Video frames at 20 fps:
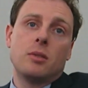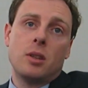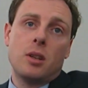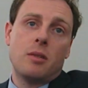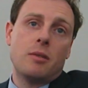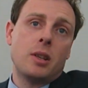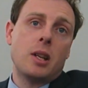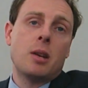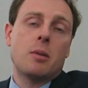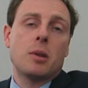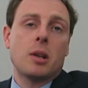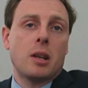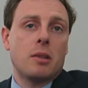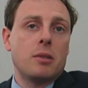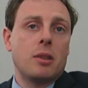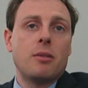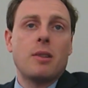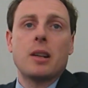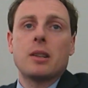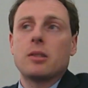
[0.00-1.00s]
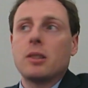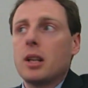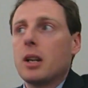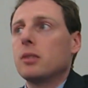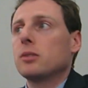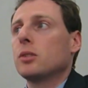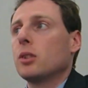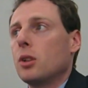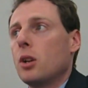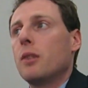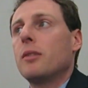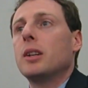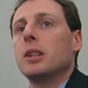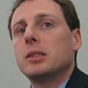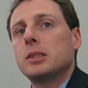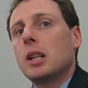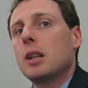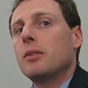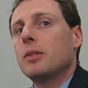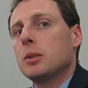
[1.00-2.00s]
Nova yeah. Network got refactored out. So Nova
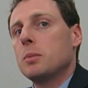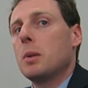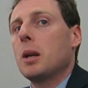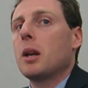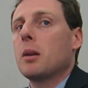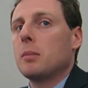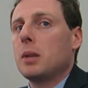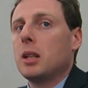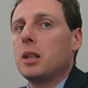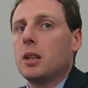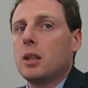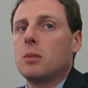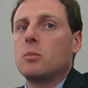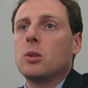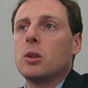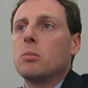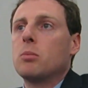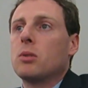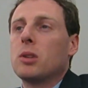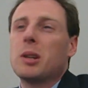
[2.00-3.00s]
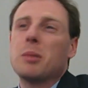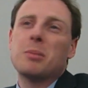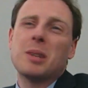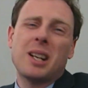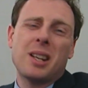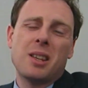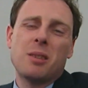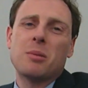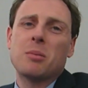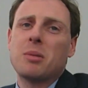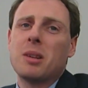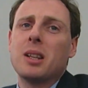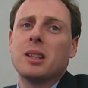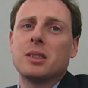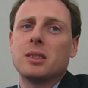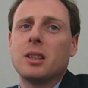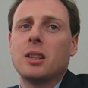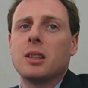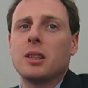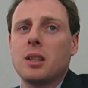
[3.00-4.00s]
itself is becoming a little more boring, but I think we're
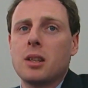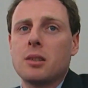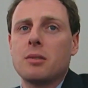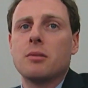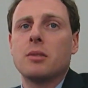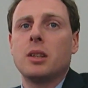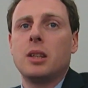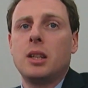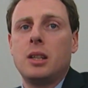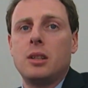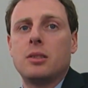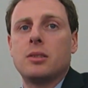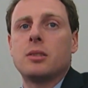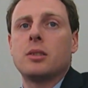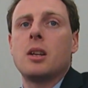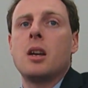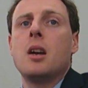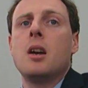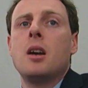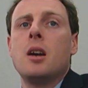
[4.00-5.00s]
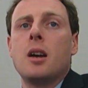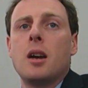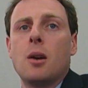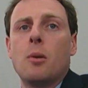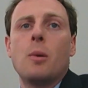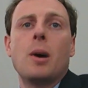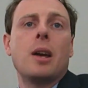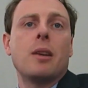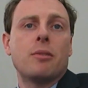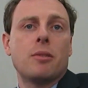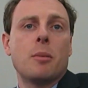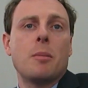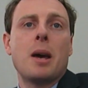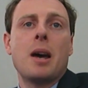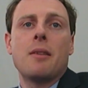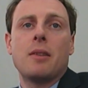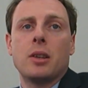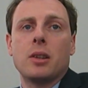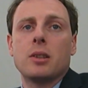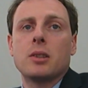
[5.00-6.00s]
probably still going to release away from
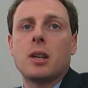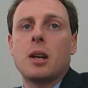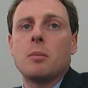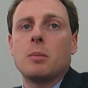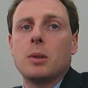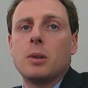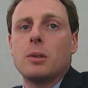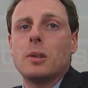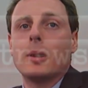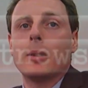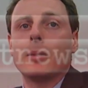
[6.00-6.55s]
having the time to do